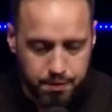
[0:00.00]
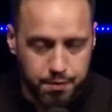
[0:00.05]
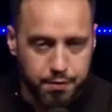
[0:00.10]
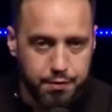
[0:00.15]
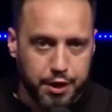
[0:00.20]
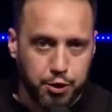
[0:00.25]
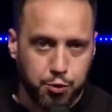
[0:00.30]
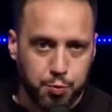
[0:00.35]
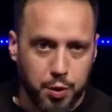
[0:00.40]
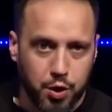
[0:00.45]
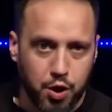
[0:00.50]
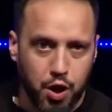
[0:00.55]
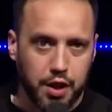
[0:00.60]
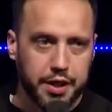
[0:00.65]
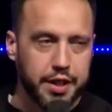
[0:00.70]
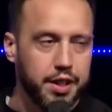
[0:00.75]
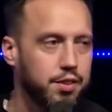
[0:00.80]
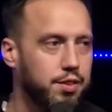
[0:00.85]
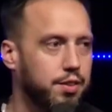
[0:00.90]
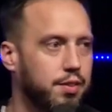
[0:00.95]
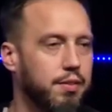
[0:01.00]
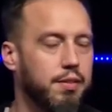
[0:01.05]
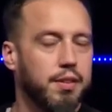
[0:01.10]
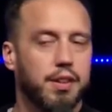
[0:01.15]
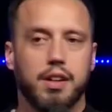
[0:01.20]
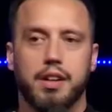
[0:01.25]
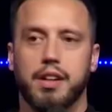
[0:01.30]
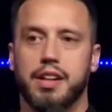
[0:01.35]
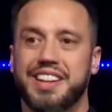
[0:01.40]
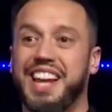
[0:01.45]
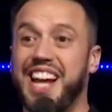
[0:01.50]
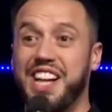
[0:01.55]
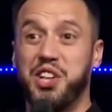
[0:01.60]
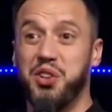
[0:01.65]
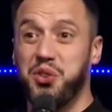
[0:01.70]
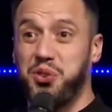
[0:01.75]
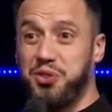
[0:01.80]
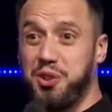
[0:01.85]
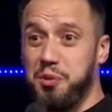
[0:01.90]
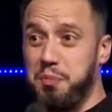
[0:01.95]
Facebook audience, that
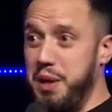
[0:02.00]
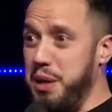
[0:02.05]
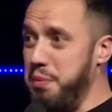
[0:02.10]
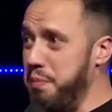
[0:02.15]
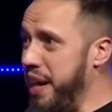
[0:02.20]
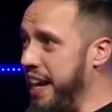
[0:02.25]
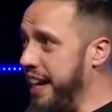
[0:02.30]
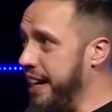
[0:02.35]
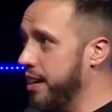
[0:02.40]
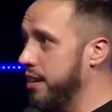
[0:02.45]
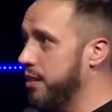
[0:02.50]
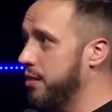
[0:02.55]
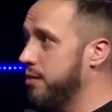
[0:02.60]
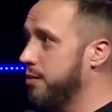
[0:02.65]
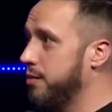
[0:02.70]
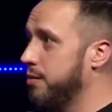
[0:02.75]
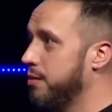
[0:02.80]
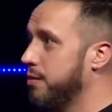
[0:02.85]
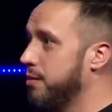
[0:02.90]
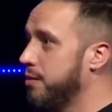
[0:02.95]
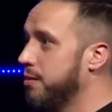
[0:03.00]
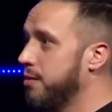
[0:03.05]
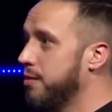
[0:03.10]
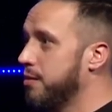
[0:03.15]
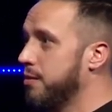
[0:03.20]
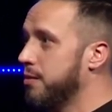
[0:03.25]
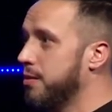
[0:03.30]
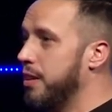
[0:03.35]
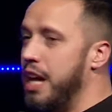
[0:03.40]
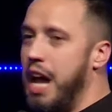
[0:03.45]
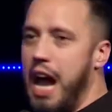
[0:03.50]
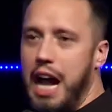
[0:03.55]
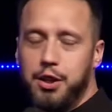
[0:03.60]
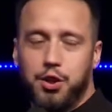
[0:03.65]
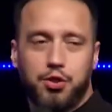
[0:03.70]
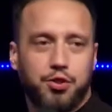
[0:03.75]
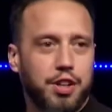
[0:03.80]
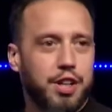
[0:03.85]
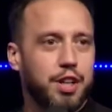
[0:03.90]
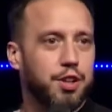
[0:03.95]
used to be me. I
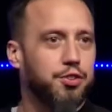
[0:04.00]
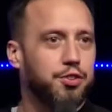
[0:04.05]
used to hear